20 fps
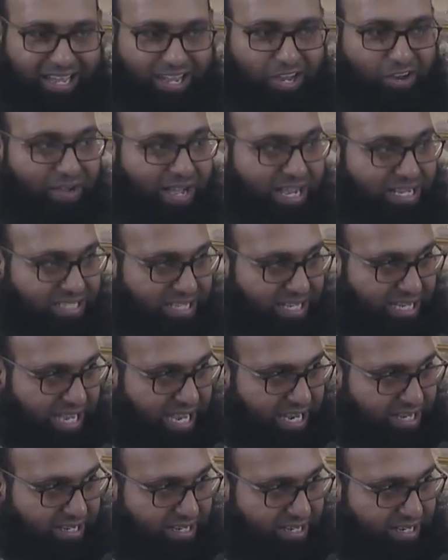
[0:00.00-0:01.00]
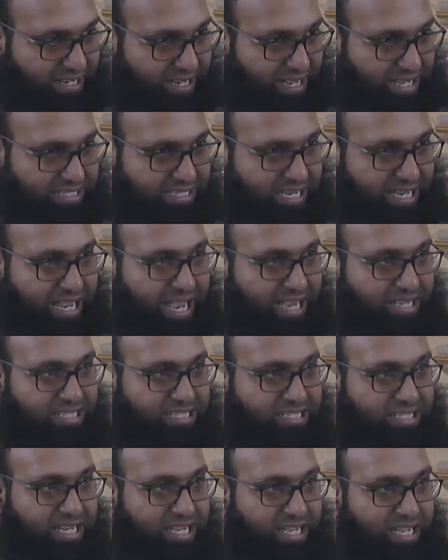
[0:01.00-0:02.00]
You know, as a kid, as a
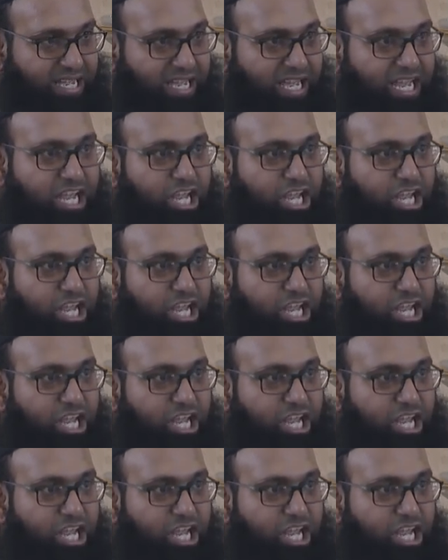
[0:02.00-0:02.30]
youngster,